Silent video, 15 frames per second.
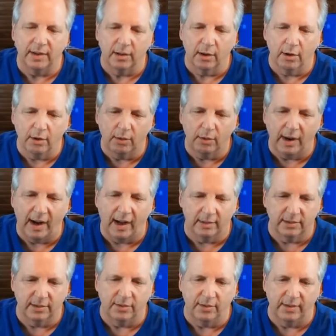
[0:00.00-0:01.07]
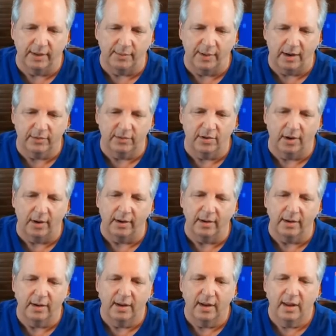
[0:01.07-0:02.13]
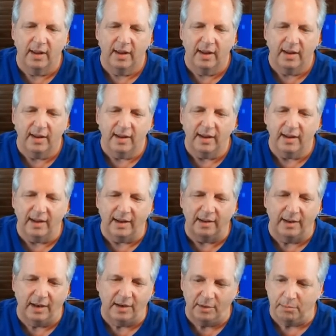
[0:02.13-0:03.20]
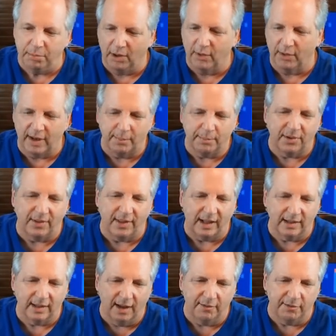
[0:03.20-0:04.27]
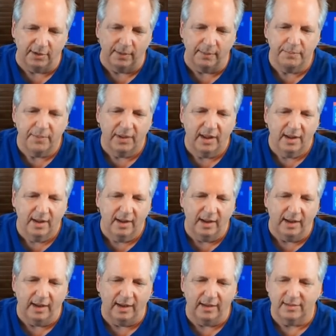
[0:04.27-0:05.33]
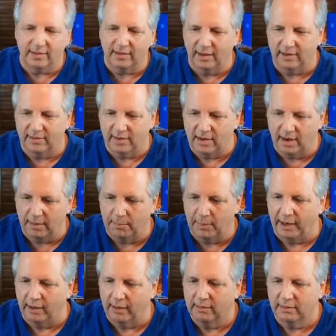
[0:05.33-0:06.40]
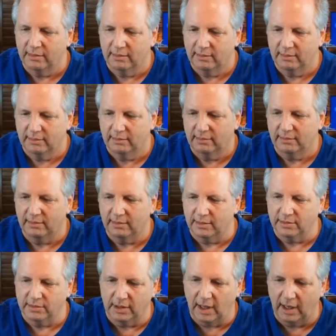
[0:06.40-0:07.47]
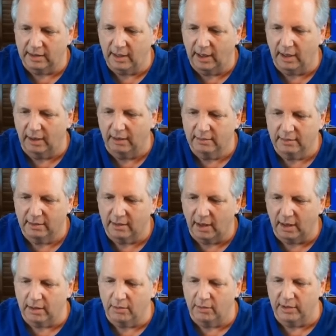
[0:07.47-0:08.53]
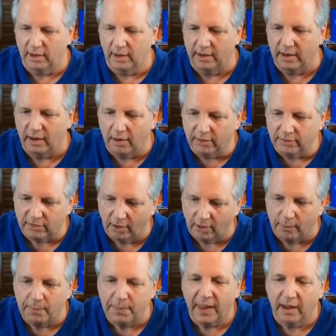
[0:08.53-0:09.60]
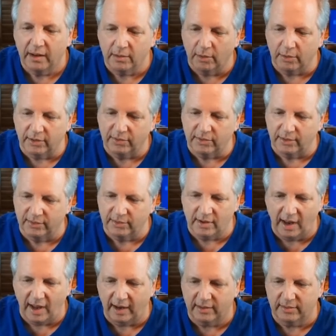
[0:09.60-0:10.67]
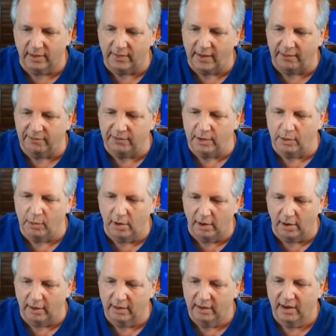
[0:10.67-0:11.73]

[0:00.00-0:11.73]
low altitude en route chart, and you blow it up to that level, it's a nightmare. There's a lot there, a lot going on. Also, notice there's an X on that VOR.